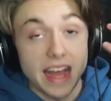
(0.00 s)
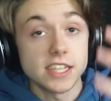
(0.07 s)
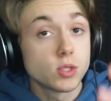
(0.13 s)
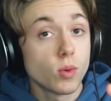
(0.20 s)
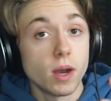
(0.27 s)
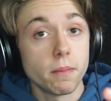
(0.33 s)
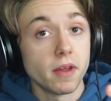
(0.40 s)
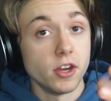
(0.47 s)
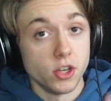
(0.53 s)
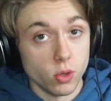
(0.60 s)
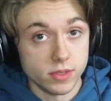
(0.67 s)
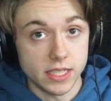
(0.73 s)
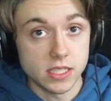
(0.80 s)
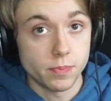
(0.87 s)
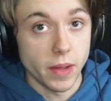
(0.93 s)
That's what I'm gonna do
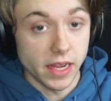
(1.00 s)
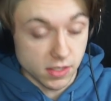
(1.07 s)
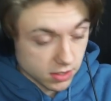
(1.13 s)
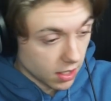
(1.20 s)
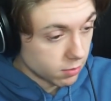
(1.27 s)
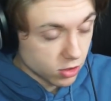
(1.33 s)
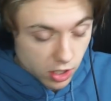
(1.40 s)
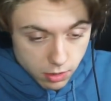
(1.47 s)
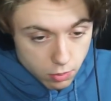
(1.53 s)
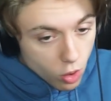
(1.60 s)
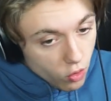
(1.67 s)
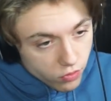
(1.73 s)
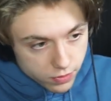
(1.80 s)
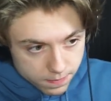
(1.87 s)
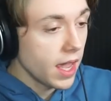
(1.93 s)
with this base. I'm just gonna
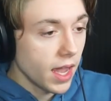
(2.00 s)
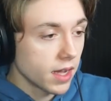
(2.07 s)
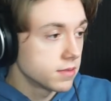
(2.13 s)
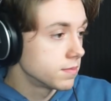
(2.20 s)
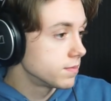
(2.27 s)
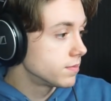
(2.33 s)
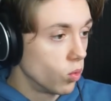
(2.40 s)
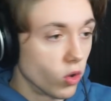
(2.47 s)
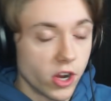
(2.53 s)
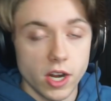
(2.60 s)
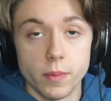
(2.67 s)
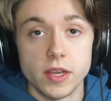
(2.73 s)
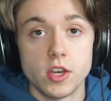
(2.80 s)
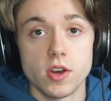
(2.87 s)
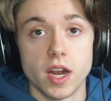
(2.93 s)
move, and we're
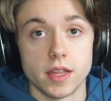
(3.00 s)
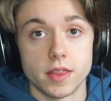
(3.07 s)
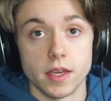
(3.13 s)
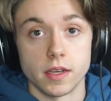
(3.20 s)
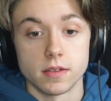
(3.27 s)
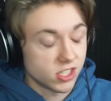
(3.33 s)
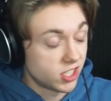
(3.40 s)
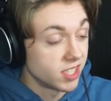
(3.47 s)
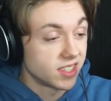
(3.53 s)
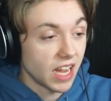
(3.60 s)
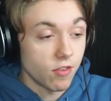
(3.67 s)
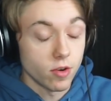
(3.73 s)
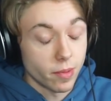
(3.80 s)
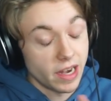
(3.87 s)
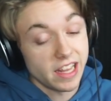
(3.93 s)
gonna be good, I think. Since
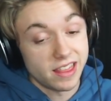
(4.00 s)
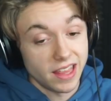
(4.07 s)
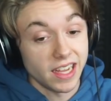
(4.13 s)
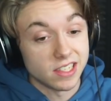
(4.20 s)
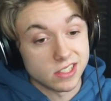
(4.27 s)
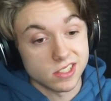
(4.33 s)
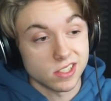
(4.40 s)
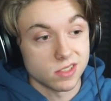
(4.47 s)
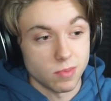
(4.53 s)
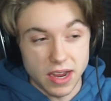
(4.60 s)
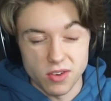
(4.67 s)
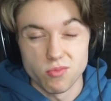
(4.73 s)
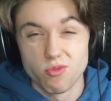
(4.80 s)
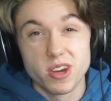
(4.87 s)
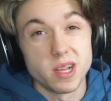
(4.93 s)
everybody thinks this is
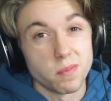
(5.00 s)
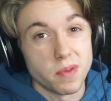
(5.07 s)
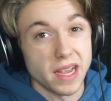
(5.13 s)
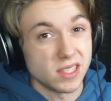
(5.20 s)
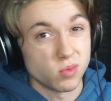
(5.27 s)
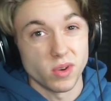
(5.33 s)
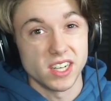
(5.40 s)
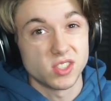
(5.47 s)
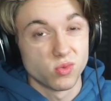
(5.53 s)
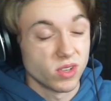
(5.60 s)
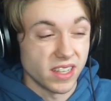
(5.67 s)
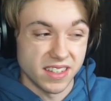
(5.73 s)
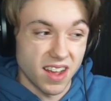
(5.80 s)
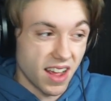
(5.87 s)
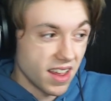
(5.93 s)
my real base when it's
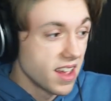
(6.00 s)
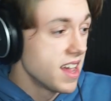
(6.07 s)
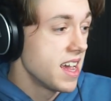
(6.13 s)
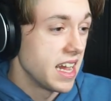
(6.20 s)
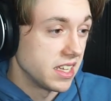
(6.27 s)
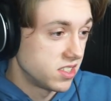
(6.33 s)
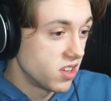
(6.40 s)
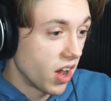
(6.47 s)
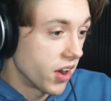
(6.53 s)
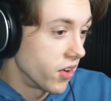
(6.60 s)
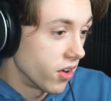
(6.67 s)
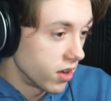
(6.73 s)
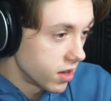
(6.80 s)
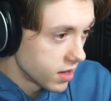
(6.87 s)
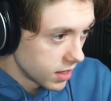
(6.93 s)
really not. It's not at
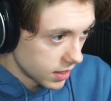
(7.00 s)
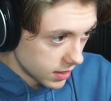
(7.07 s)
all.